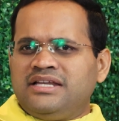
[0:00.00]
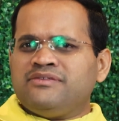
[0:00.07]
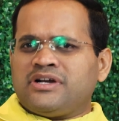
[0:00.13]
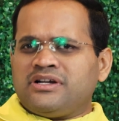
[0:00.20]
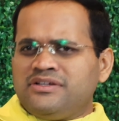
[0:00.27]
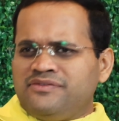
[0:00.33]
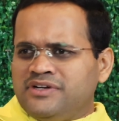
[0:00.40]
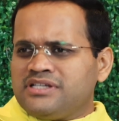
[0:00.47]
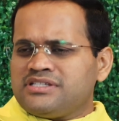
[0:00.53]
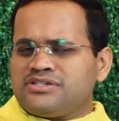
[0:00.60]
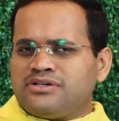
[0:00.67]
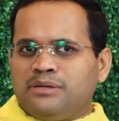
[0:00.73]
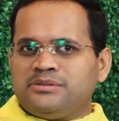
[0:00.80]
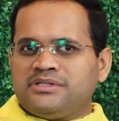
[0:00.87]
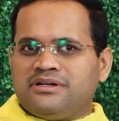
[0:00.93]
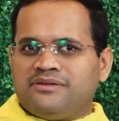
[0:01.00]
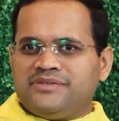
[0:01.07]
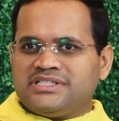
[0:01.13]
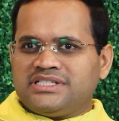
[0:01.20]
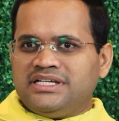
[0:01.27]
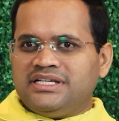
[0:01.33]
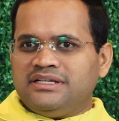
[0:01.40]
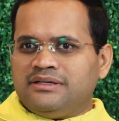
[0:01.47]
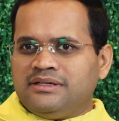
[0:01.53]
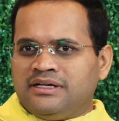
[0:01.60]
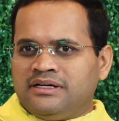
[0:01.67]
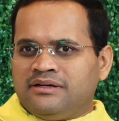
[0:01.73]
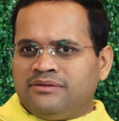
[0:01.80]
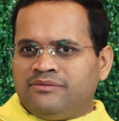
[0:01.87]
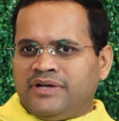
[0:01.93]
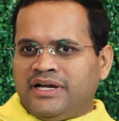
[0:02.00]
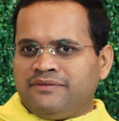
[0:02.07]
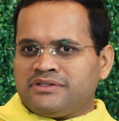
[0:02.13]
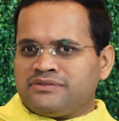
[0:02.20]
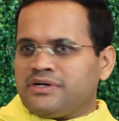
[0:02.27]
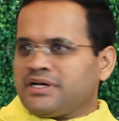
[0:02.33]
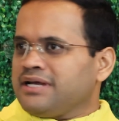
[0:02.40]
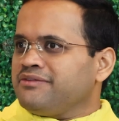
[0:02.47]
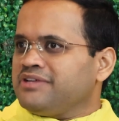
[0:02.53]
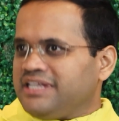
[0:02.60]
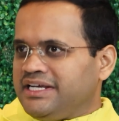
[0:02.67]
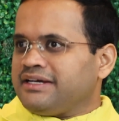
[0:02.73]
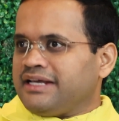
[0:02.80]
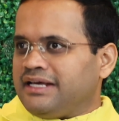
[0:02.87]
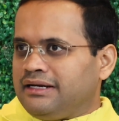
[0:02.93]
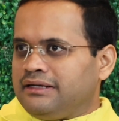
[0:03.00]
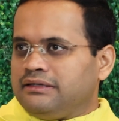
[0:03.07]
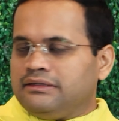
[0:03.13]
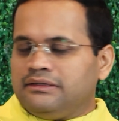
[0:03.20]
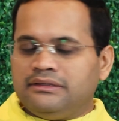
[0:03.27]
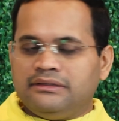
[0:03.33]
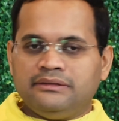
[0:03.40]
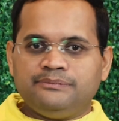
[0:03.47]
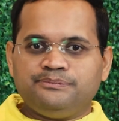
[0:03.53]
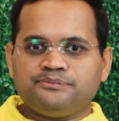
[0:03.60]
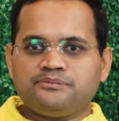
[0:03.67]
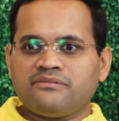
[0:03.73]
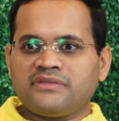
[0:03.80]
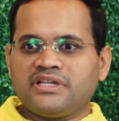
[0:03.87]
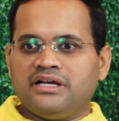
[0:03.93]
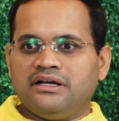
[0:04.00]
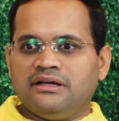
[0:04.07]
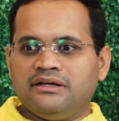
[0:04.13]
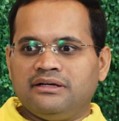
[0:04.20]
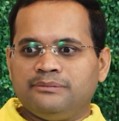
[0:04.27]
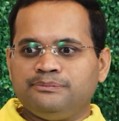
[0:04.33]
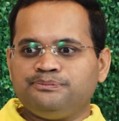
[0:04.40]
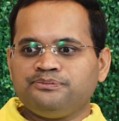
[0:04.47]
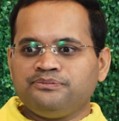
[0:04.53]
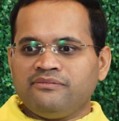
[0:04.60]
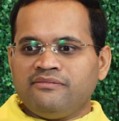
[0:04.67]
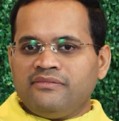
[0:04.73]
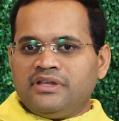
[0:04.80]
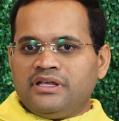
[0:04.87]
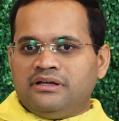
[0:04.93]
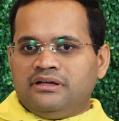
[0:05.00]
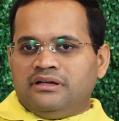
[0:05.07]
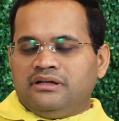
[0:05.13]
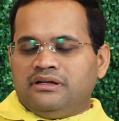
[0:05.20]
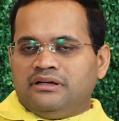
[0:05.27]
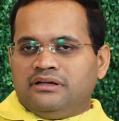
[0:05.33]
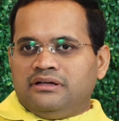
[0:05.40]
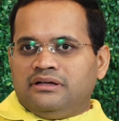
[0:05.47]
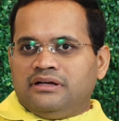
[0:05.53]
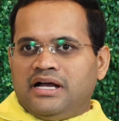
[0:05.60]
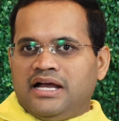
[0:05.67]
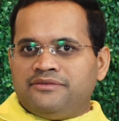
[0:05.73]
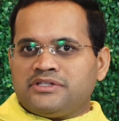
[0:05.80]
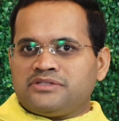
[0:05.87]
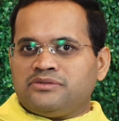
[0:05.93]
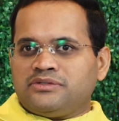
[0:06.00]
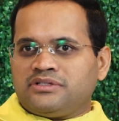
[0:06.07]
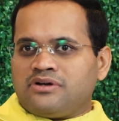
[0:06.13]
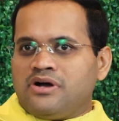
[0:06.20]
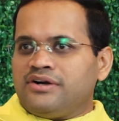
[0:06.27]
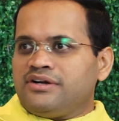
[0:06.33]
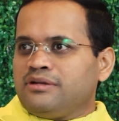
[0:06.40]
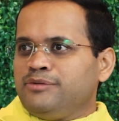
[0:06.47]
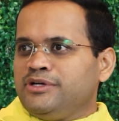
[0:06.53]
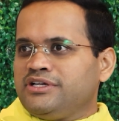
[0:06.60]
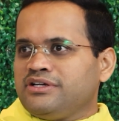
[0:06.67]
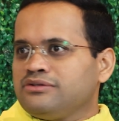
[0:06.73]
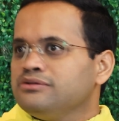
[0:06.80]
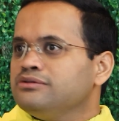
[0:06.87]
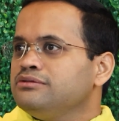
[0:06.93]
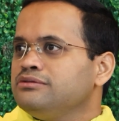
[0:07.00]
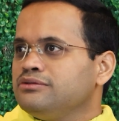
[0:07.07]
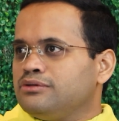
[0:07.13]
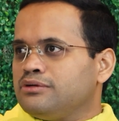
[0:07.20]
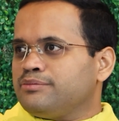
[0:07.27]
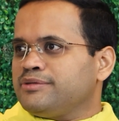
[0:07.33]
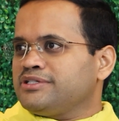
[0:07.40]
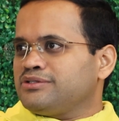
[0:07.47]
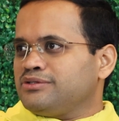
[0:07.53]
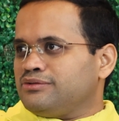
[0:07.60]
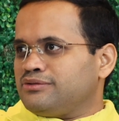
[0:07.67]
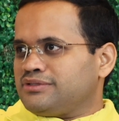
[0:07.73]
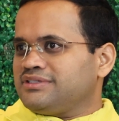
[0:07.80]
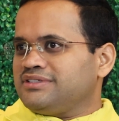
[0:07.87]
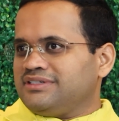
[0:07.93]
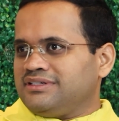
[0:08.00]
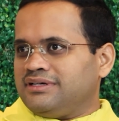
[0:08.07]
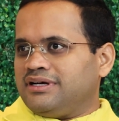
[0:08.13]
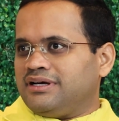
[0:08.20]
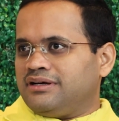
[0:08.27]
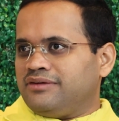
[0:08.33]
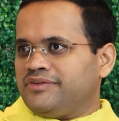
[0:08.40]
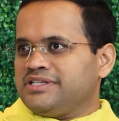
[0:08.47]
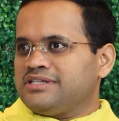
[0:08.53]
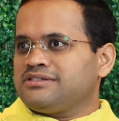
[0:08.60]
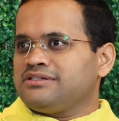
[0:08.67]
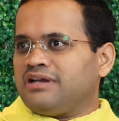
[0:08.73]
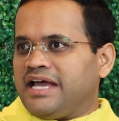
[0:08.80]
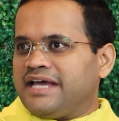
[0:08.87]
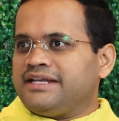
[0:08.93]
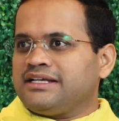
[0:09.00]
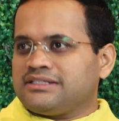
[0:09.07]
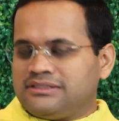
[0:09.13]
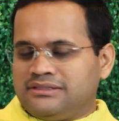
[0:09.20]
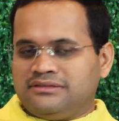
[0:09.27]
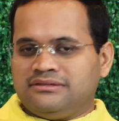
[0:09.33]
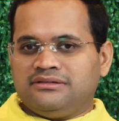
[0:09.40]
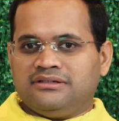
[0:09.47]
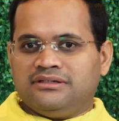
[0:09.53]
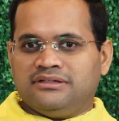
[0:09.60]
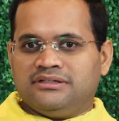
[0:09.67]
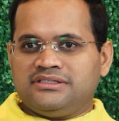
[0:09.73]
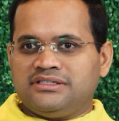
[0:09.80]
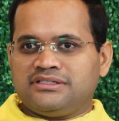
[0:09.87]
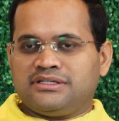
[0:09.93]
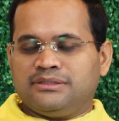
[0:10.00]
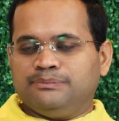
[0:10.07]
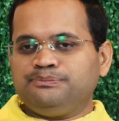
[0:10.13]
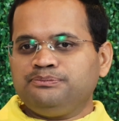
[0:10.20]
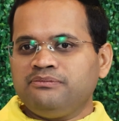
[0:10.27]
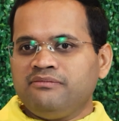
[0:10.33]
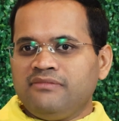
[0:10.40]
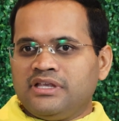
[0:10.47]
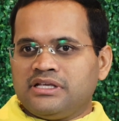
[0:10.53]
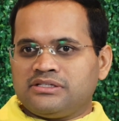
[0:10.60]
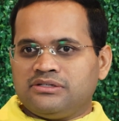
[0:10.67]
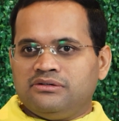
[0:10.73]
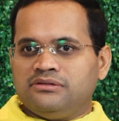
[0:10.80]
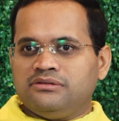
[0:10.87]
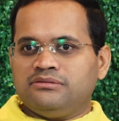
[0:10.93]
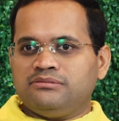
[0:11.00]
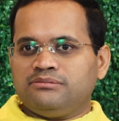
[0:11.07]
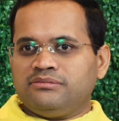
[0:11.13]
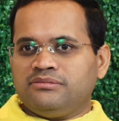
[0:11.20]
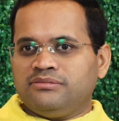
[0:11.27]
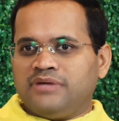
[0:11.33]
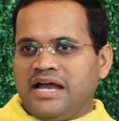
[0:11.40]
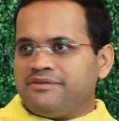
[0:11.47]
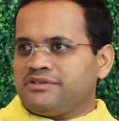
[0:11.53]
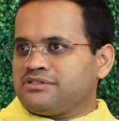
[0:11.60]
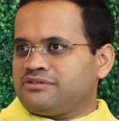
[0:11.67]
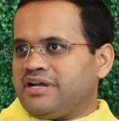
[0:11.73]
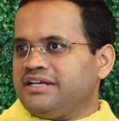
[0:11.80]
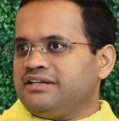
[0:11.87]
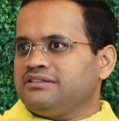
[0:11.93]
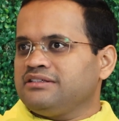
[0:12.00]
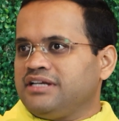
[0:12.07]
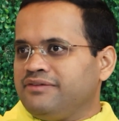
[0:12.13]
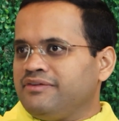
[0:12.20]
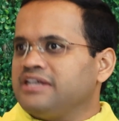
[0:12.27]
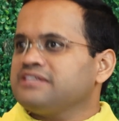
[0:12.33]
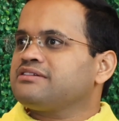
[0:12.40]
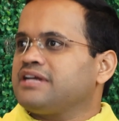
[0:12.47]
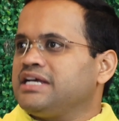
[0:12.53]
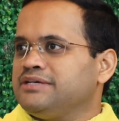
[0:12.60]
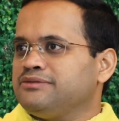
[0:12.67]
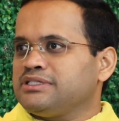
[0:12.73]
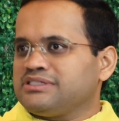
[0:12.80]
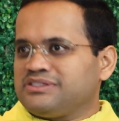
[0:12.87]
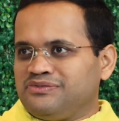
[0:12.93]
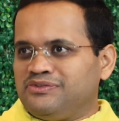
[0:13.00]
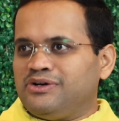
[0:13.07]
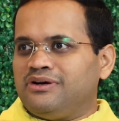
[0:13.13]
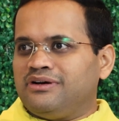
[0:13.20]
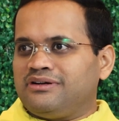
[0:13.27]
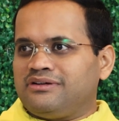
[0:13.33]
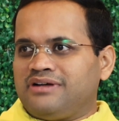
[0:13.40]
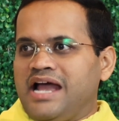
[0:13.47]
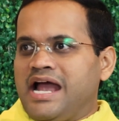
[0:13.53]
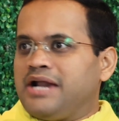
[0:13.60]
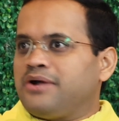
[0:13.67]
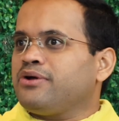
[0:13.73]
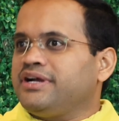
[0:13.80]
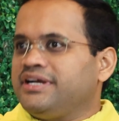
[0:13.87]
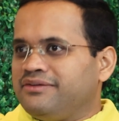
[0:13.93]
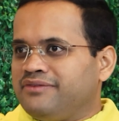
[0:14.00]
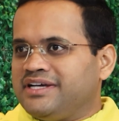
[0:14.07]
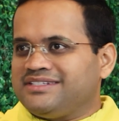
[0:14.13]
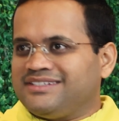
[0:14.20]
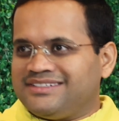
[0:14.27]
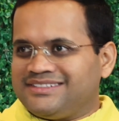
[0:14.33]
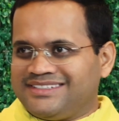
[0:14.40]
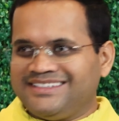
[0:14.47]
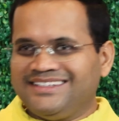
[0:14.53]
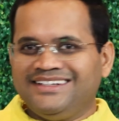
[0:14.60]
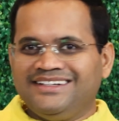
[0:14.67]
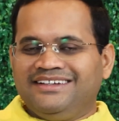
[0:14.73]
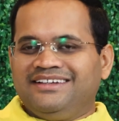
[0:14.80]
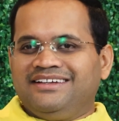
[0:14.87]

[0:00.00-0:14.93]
In one of the first jobs, obviously, when I was working with Intel, um, I was contributing to open source, which is the Linux system. So I was writing the device drivers for Android devices